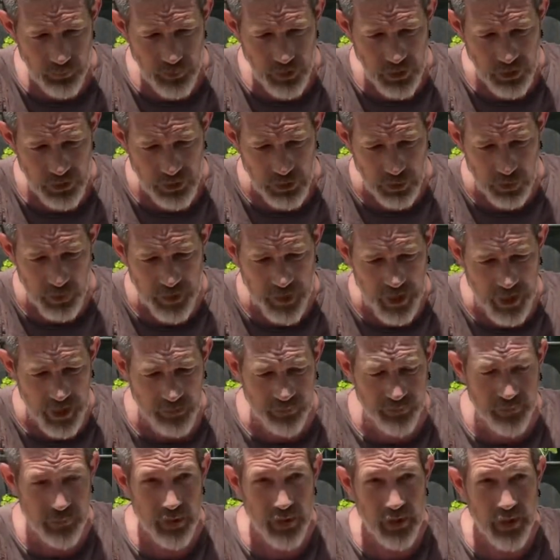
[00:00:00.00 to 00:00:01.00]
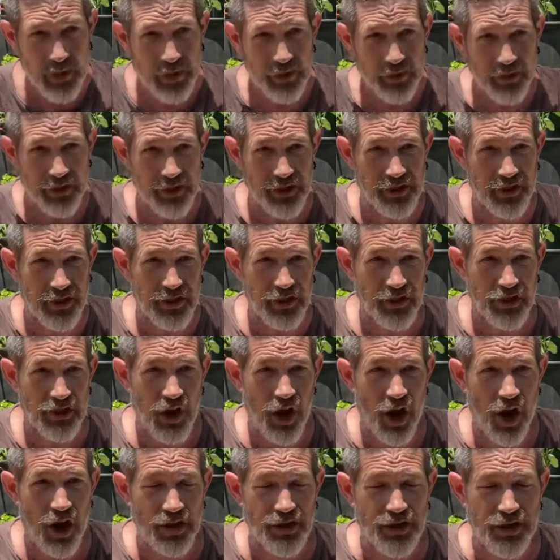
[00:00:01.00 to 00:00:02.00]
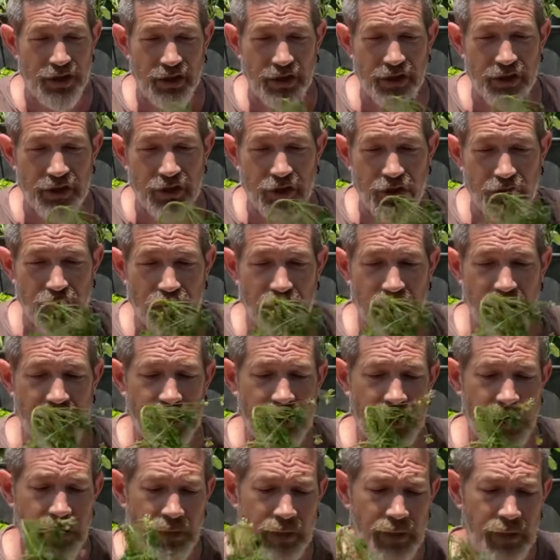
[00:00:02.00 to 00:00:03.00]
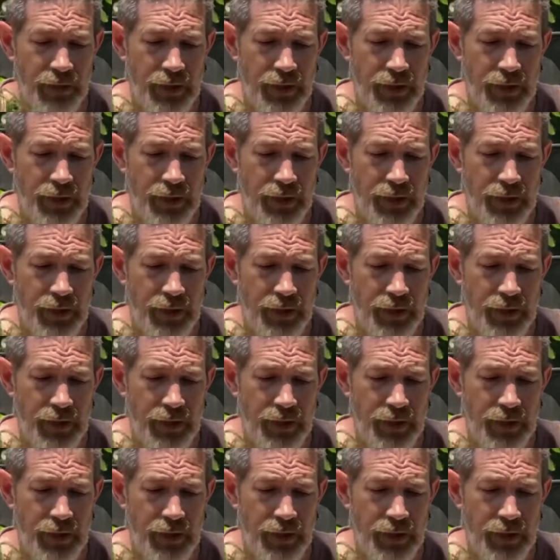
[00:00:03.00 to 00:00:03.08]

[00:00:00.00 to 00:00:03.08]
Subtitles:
so again, this is Oxalis stricta.